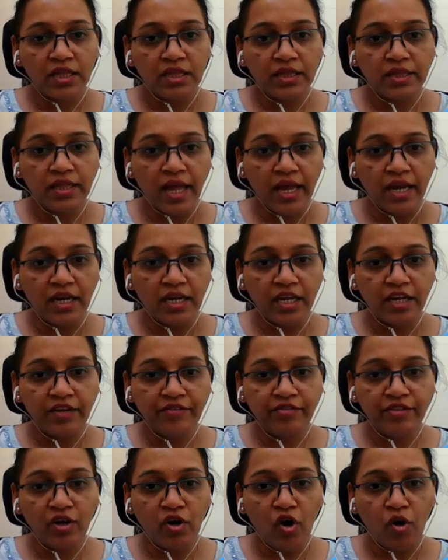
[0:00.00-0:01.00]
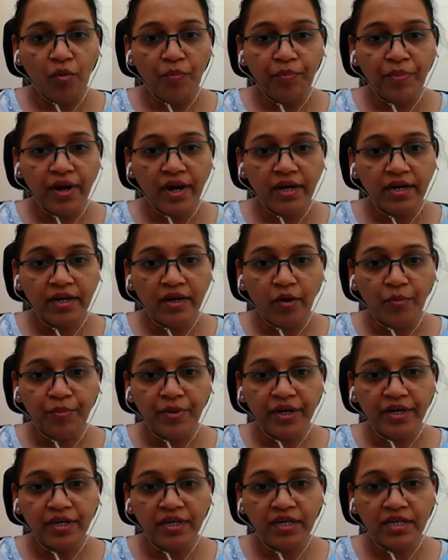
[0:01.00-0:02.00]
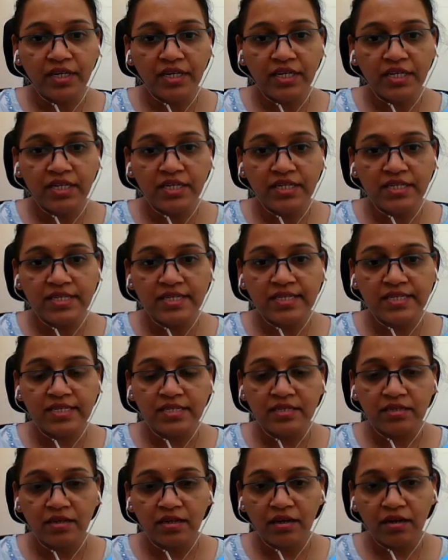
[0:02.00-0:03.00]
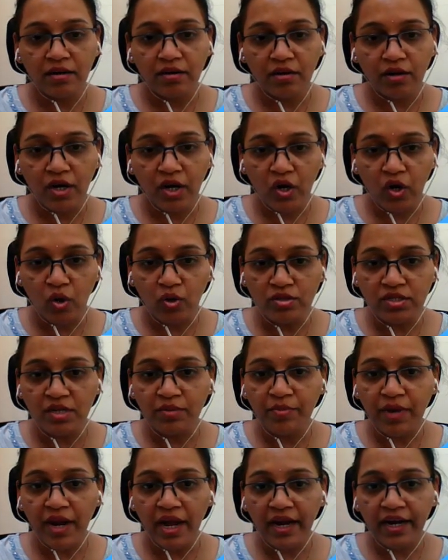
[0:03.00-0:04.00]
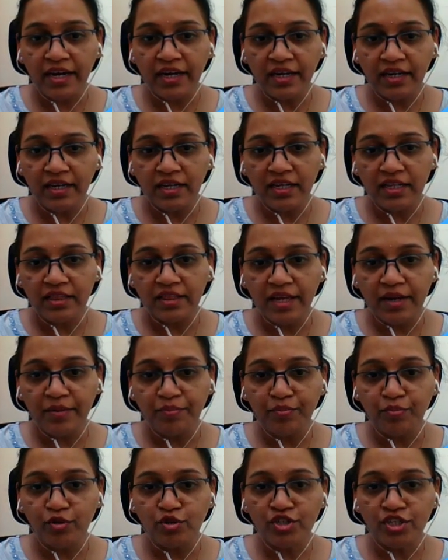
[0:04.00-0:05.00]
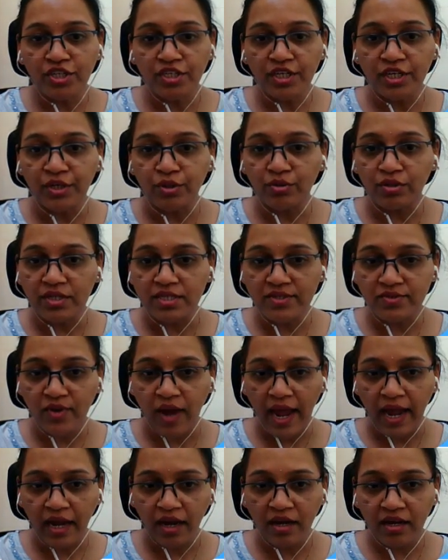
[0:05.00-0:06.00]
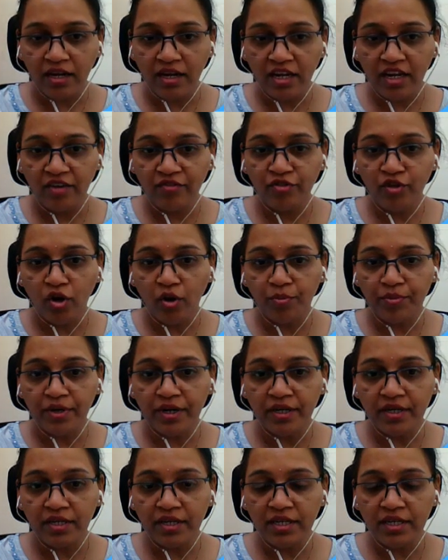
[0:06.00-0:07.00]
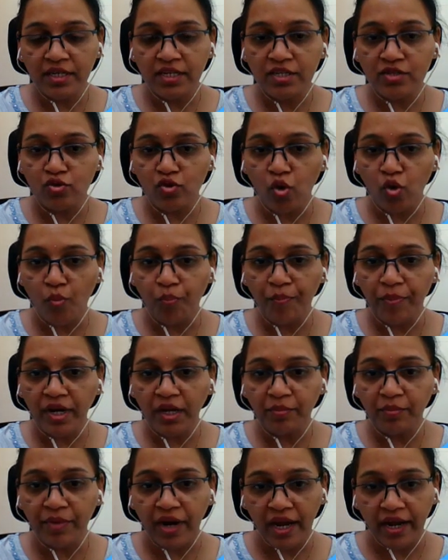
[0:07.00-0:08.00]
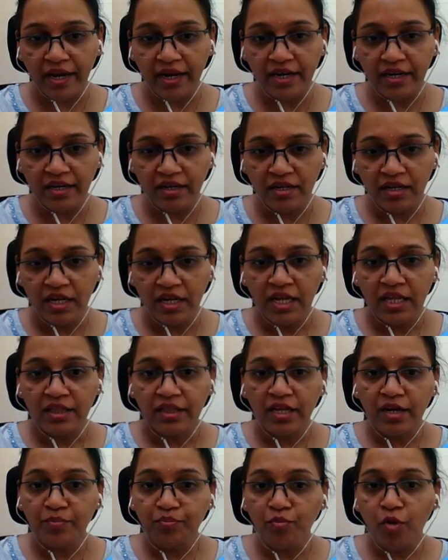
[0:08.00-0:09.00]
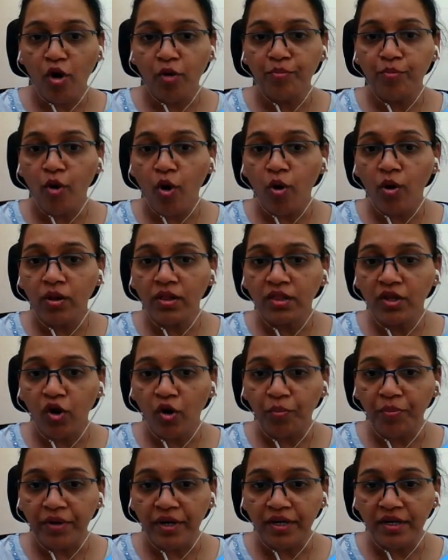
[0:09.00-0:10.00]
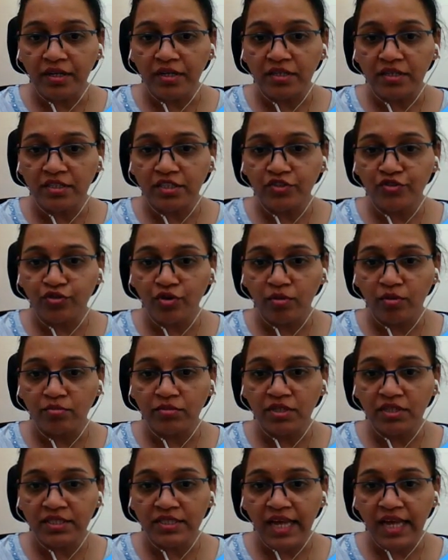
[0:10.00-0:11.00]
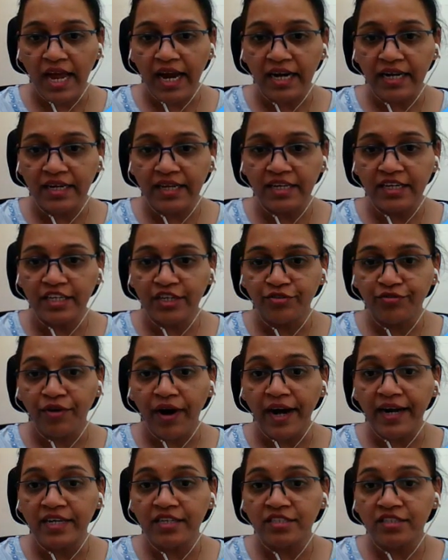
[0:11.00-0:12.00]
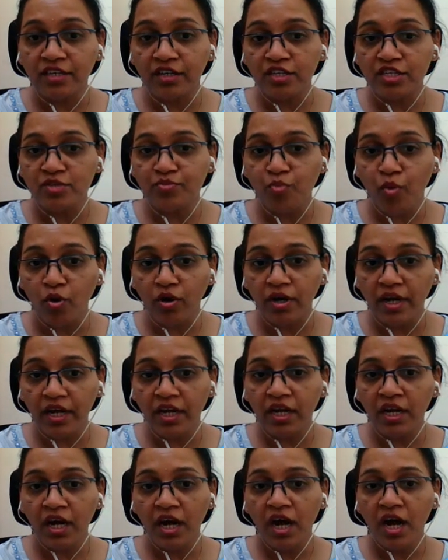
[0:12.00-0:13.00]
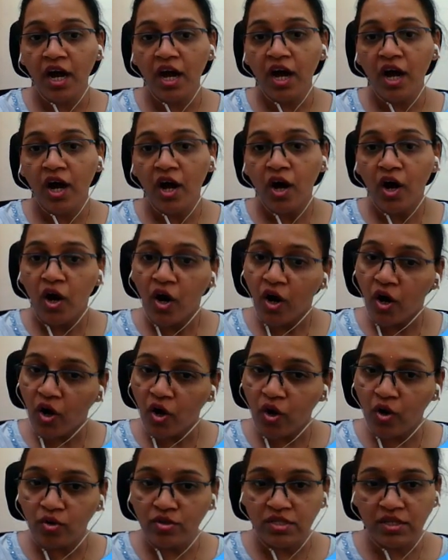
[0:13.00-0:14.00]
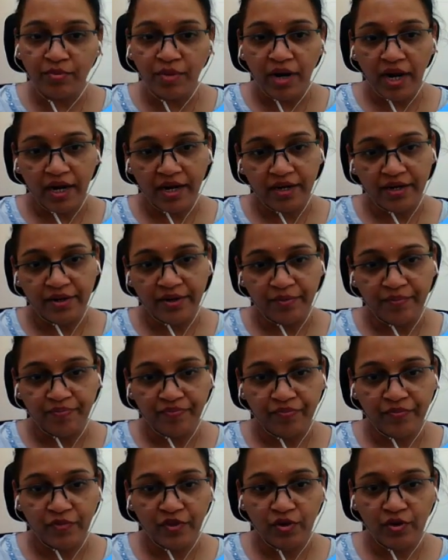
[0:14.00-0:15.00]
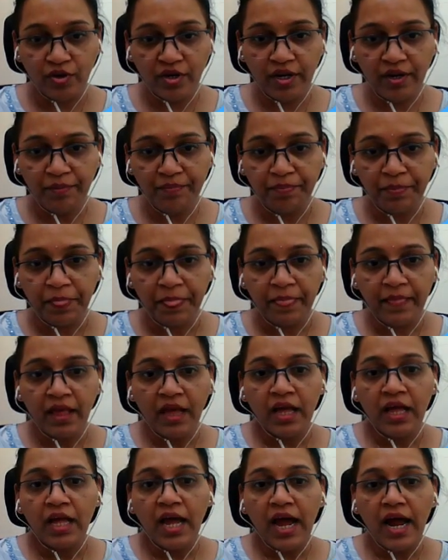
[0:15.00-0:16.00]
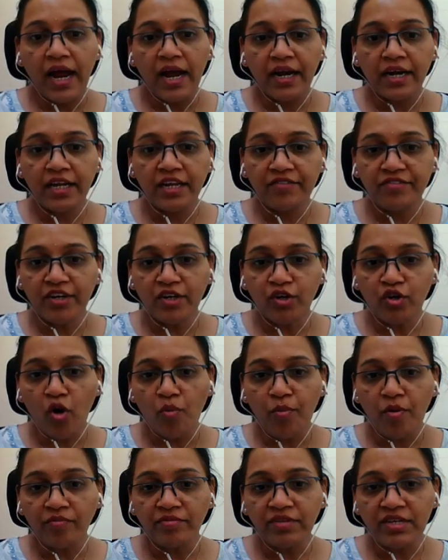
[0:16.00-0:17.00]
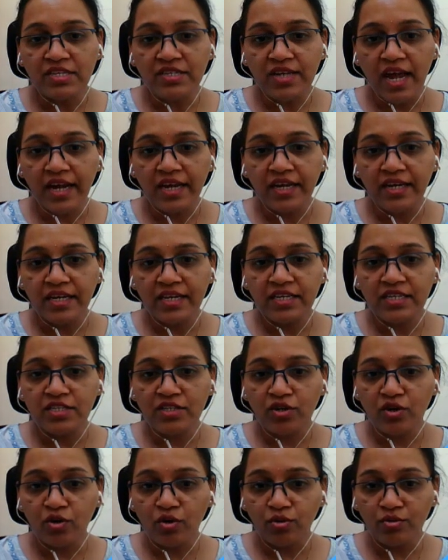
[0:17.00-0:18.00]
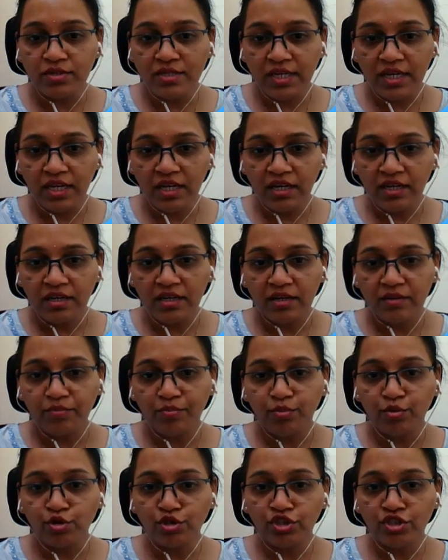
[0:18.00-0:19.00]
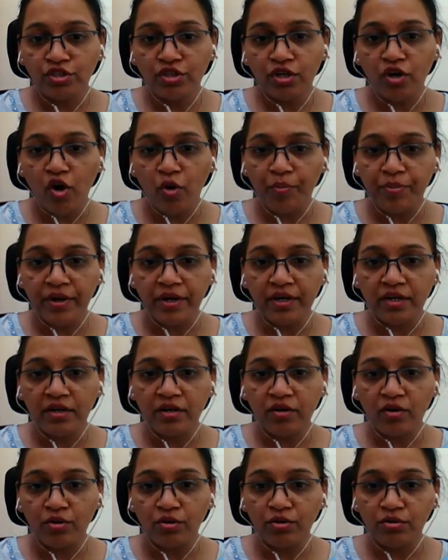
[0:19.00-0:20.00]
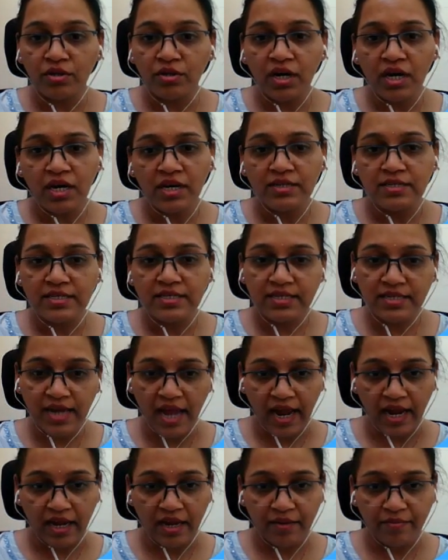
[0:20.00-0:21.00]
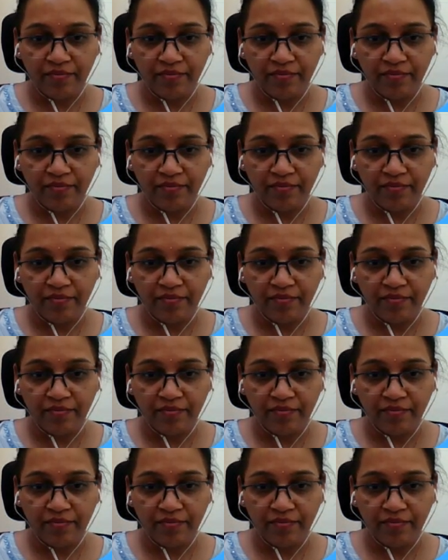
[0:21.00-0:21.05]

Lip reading: Then if the operator is closing bracket, then push it into the stack. If the operator is opening bracket, then pop all the operators from the stack till it finds corresponding closing bracket. Okay. And if the top of the stack is closing, push the operator onto the stack.